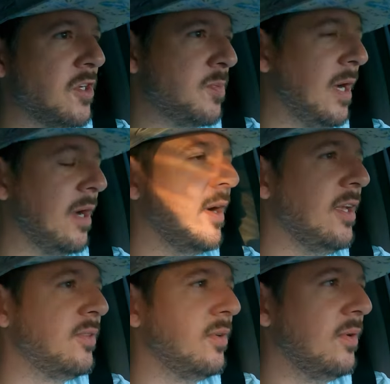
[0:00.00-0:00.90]
fish
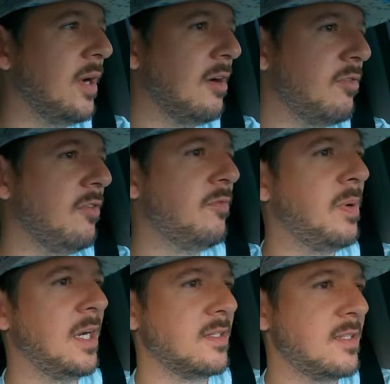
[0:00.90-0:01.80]
migrate through off of
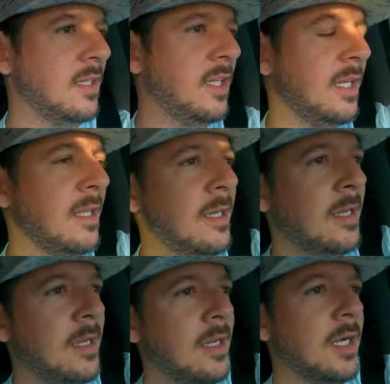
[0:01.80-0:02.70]
Ponce Inlet.
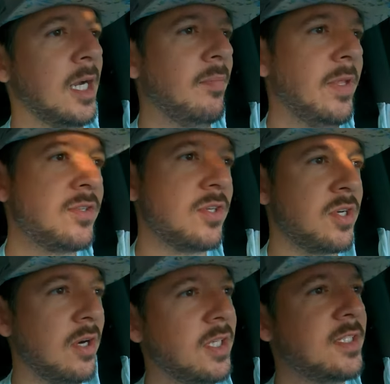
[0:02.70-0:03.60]
Um, it's the
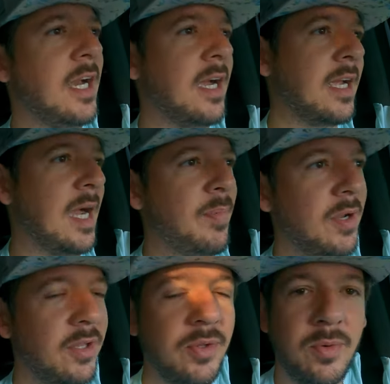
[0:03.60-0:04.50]
shark attack
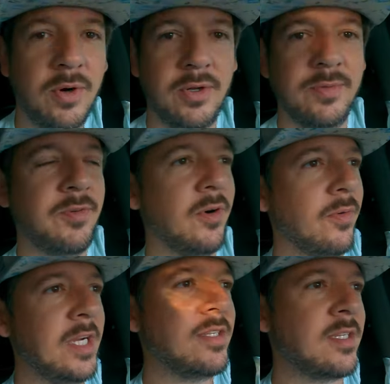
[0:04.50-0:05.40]
capital of the world for a
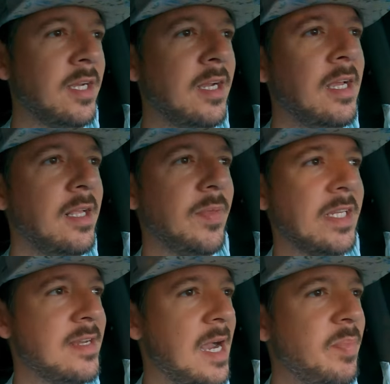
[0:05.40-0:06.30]
reason.
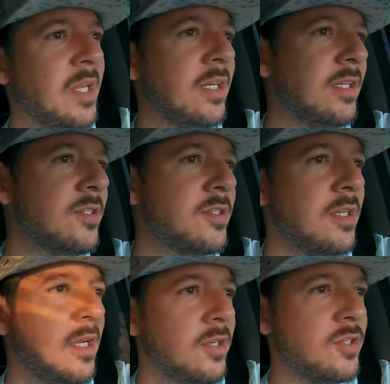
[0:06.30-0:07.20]
It's not
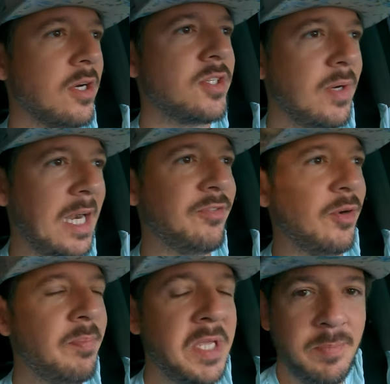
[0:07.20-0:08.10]
because sharks are
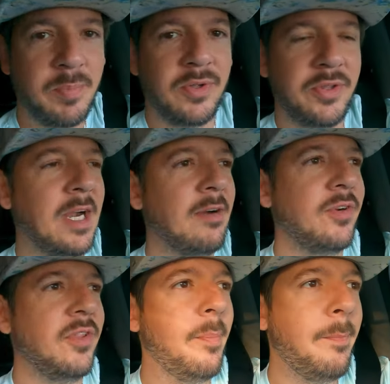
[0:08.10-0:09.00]
after people, they're
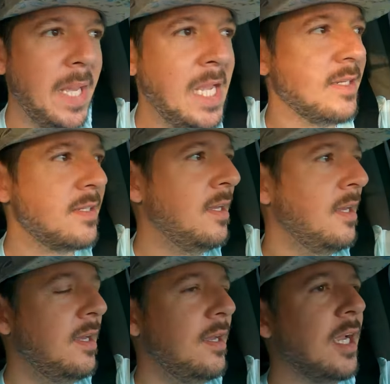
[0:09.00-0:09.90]
after the bait.
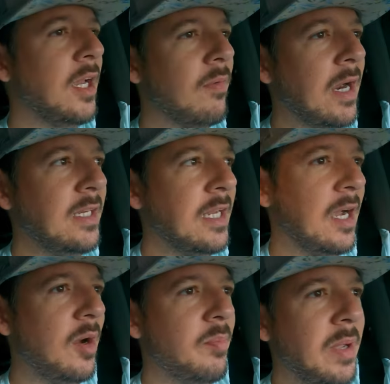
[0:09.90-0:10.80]
And right
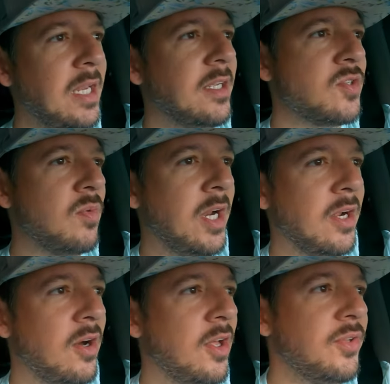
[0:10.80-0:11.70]
now, bait is
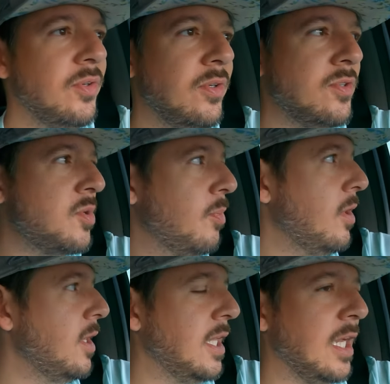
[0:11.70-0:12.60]
running all through New
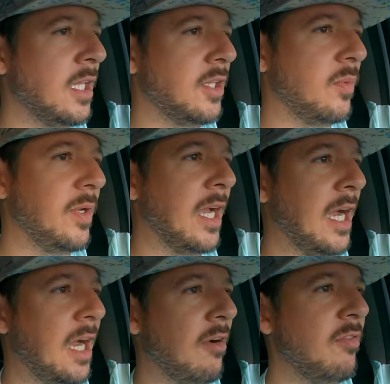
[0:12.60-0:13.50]
Smyrna and the inlet that we
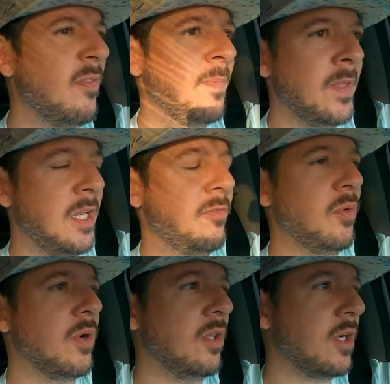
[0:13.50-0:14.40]
have. And if
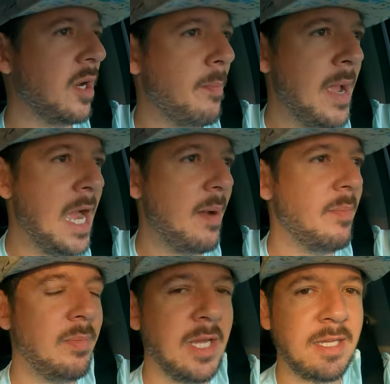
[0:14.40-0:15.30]
you were to look at a map,
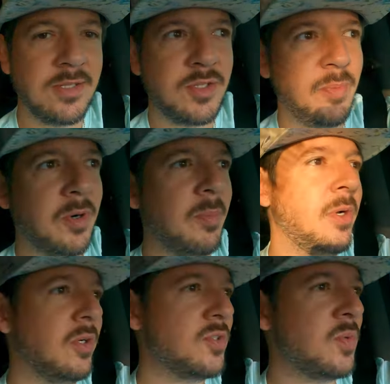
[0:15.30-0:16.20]
maybe I can
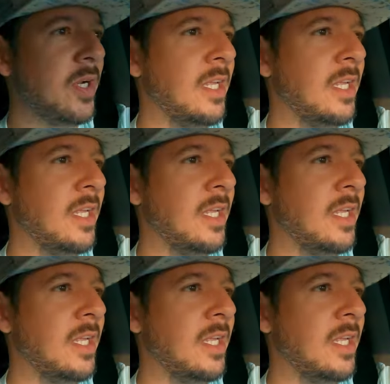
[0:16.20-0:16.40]
superimpose one